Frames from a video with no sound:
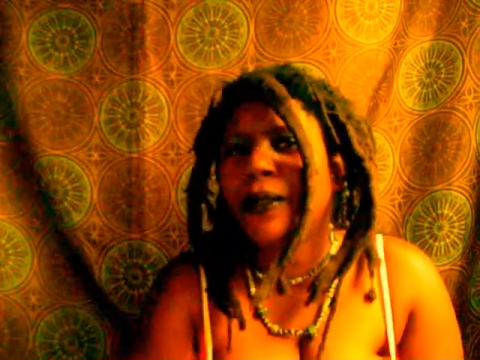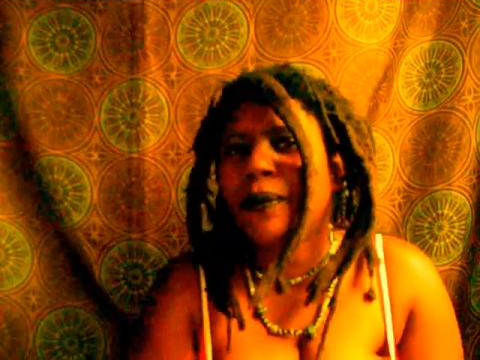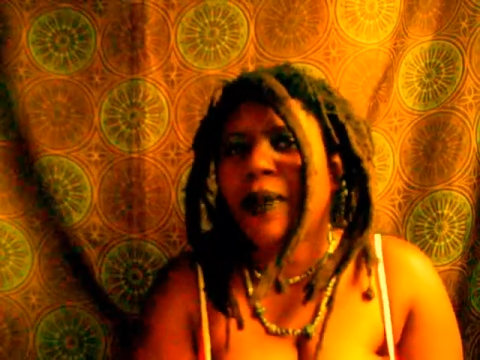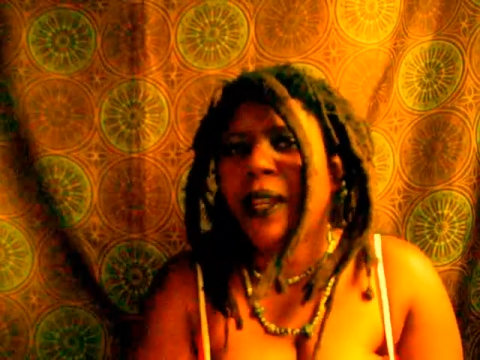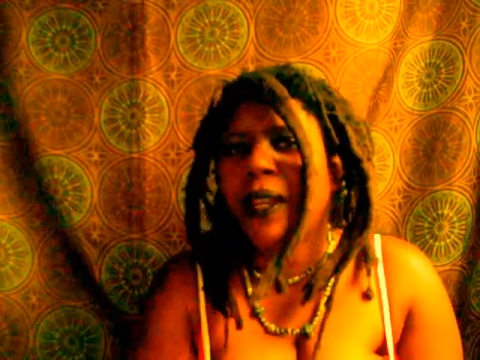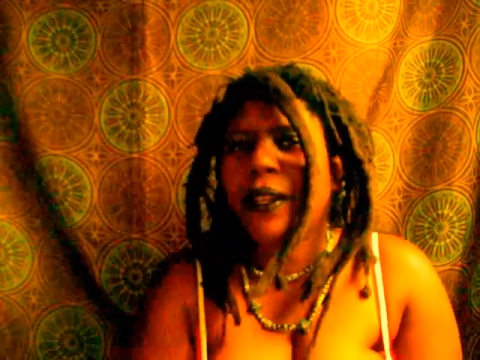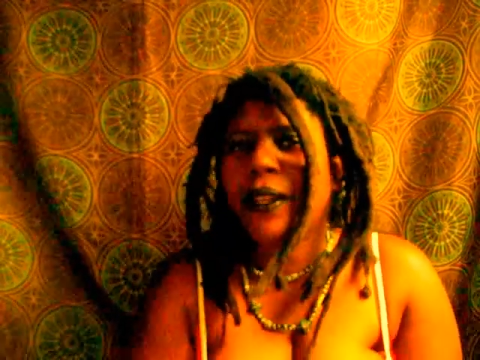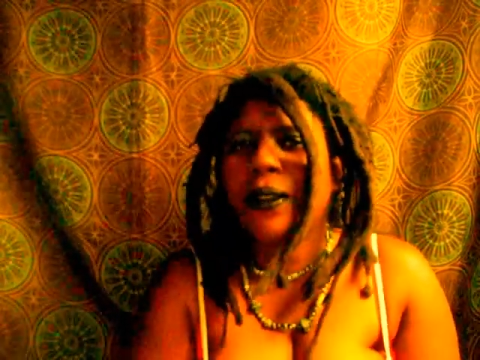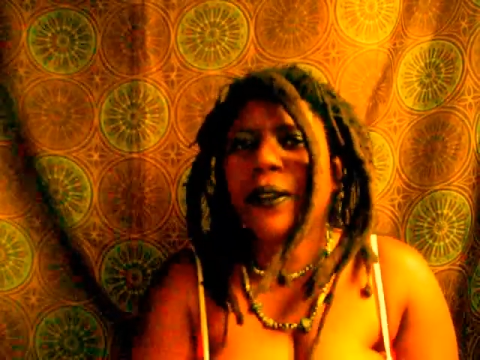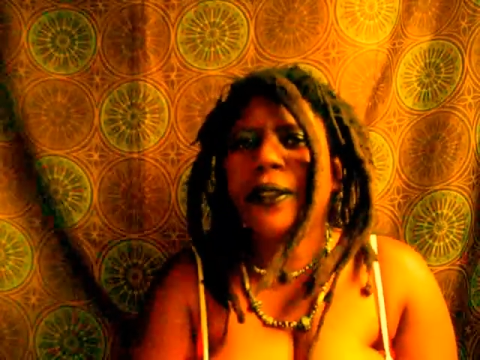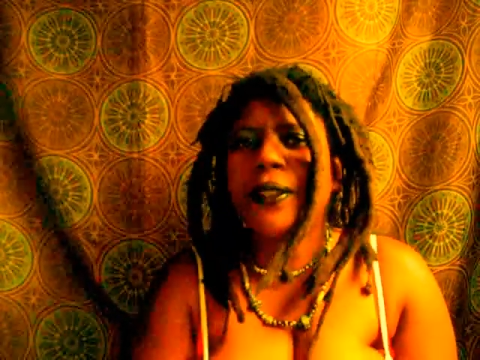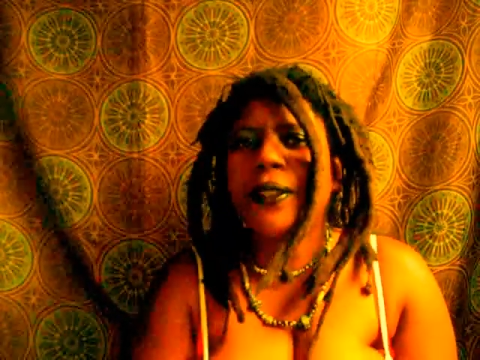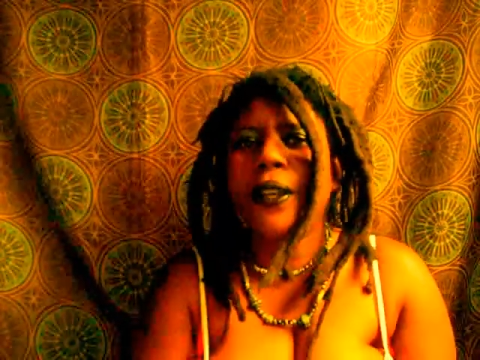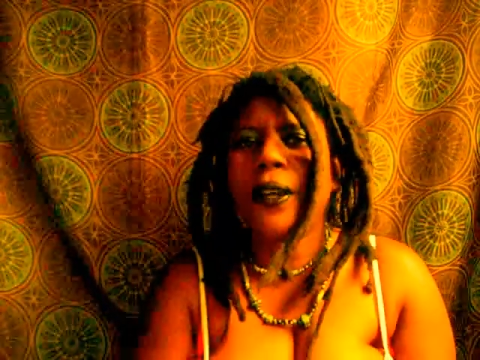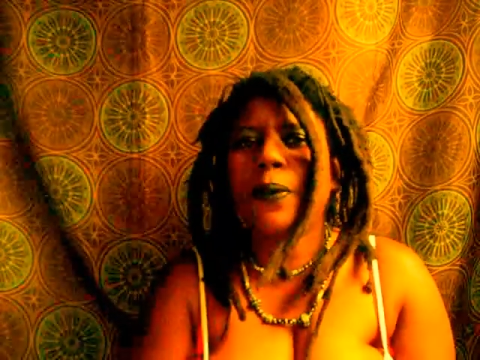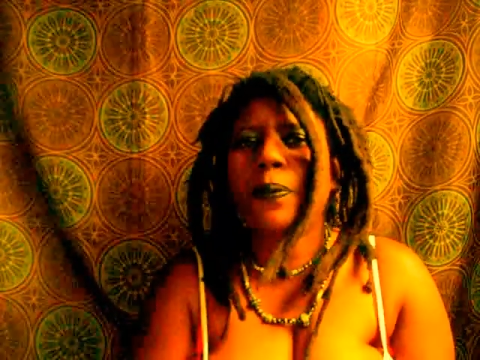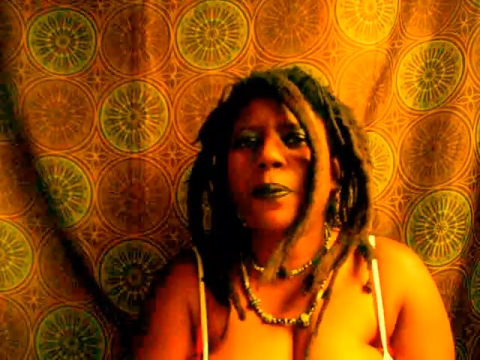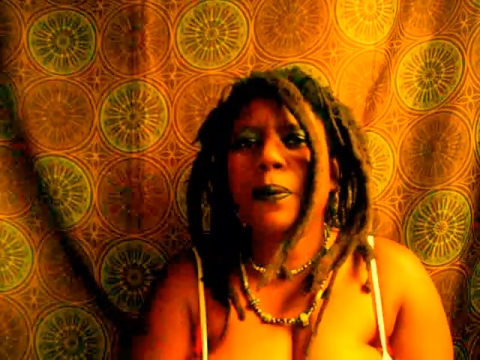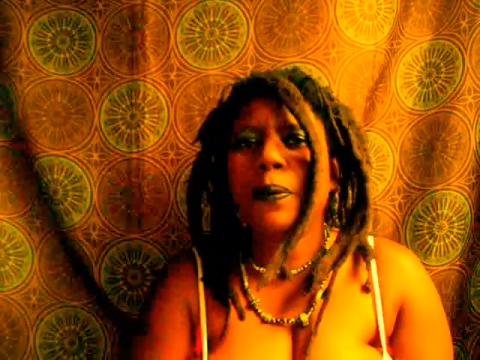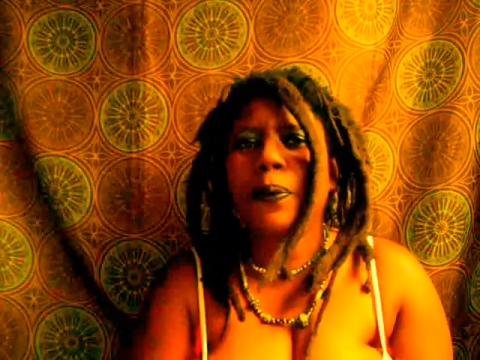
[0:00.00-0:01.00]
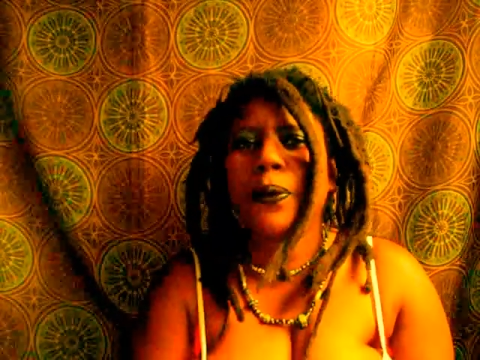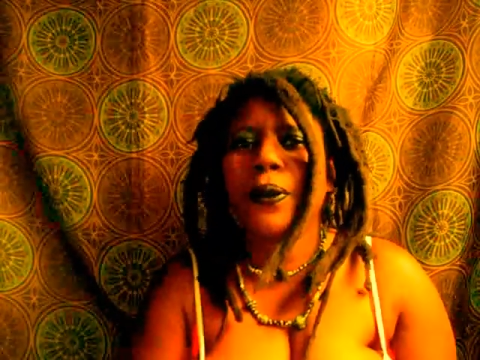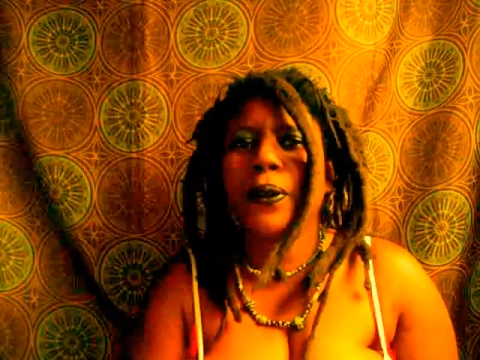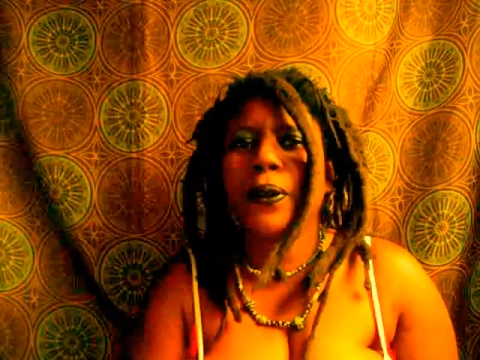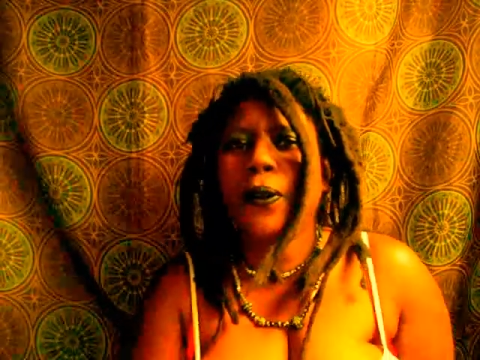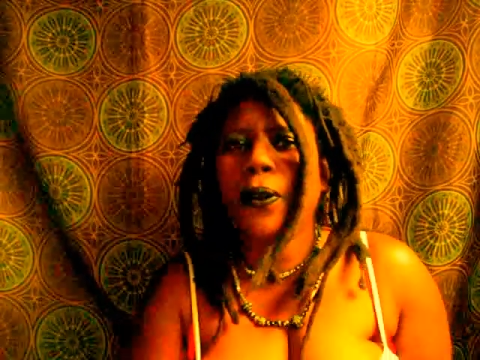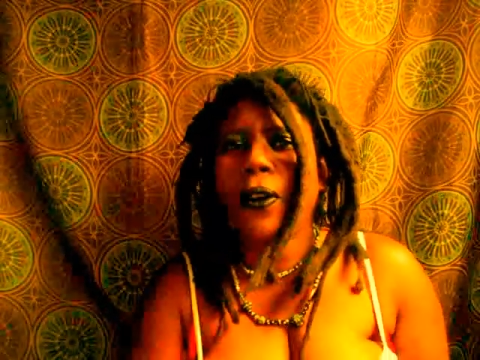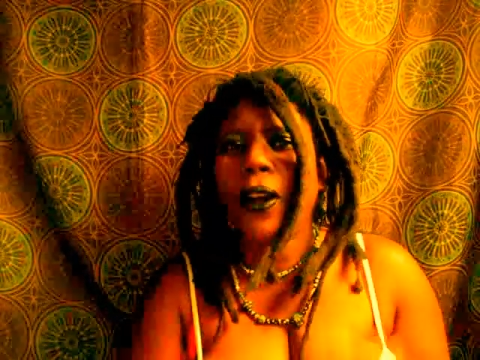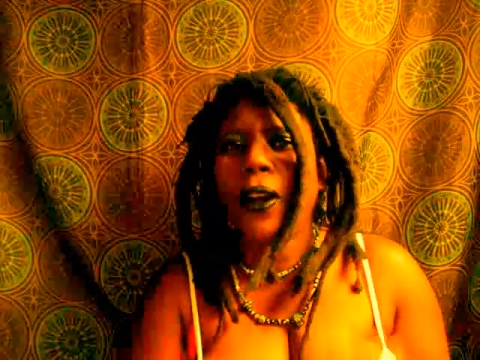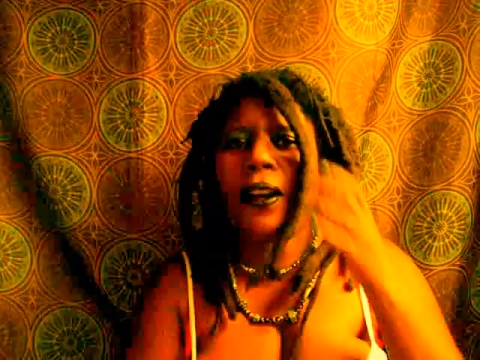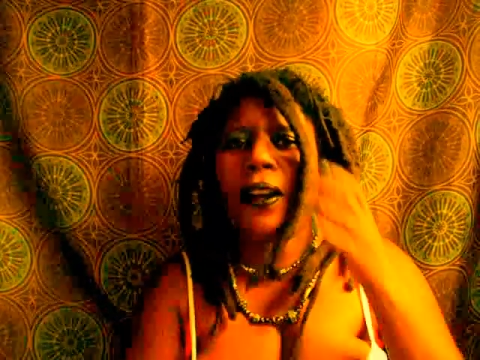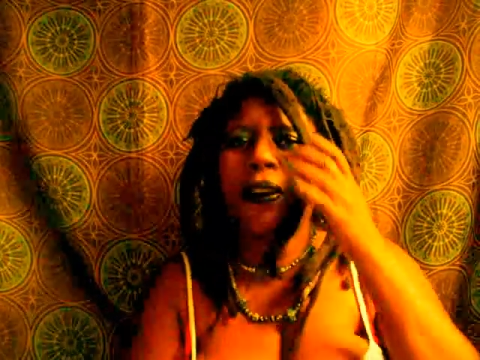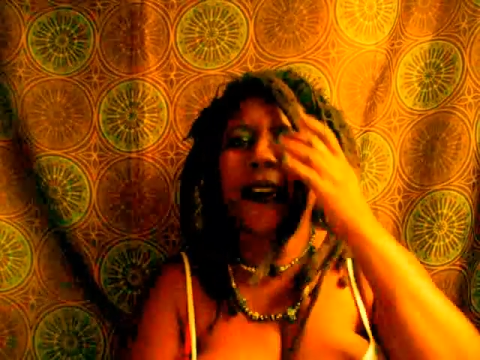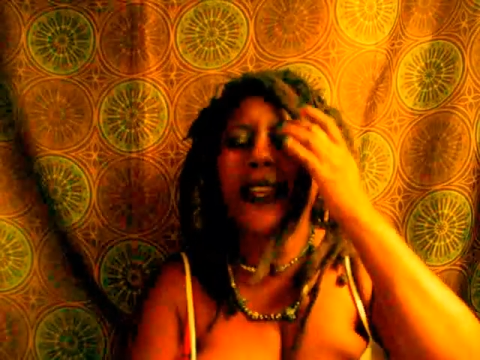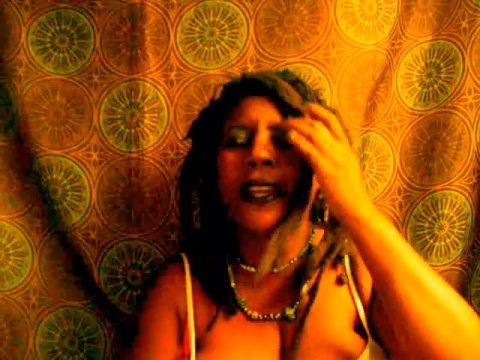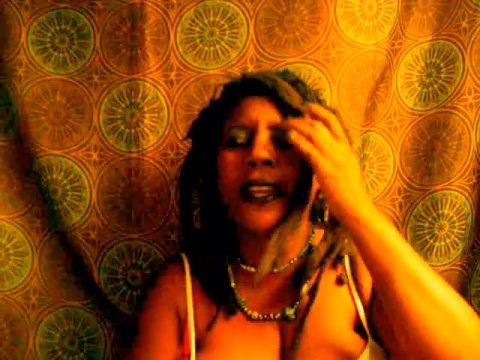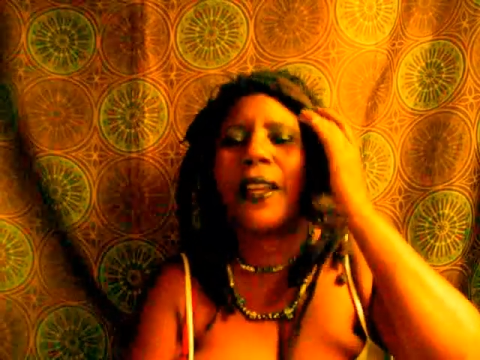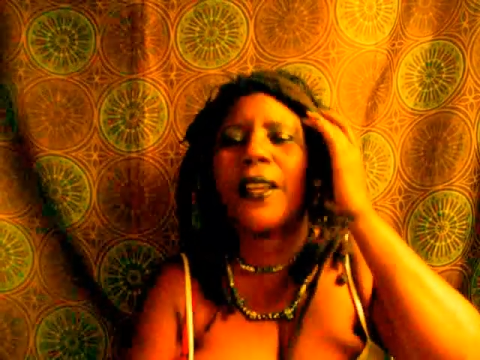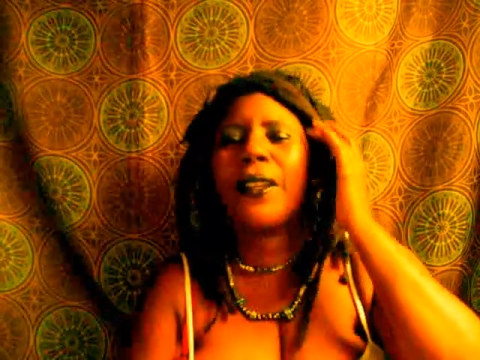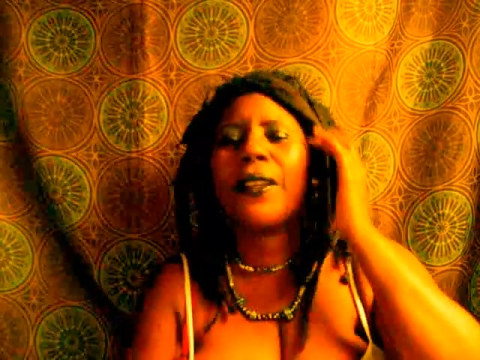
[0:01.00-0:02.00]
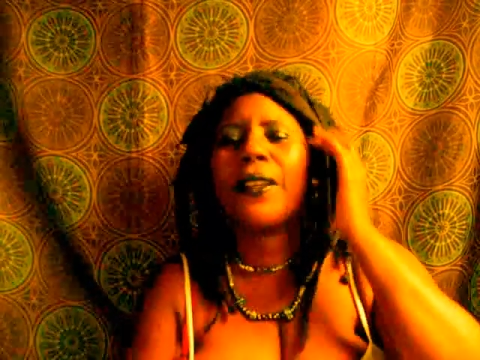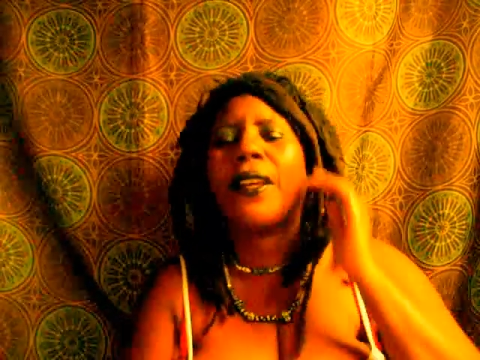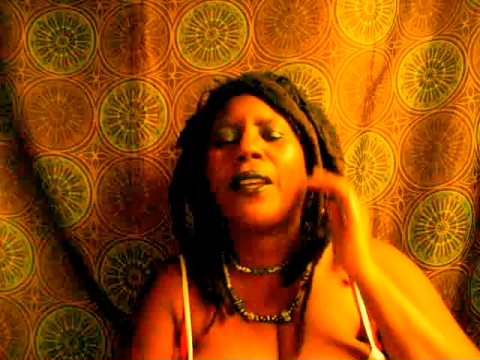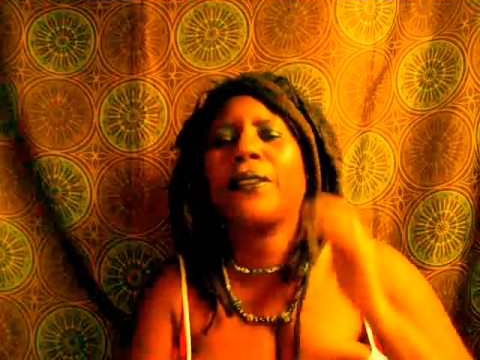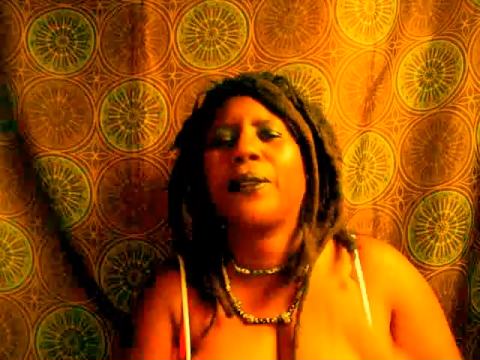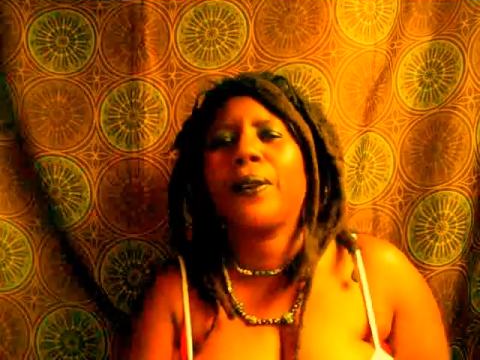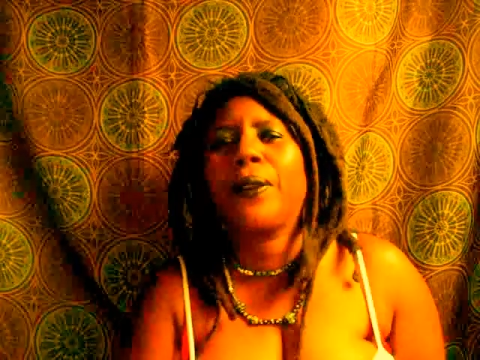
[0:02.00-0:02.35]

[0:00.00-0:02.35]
I'm not here to tell people to go out and let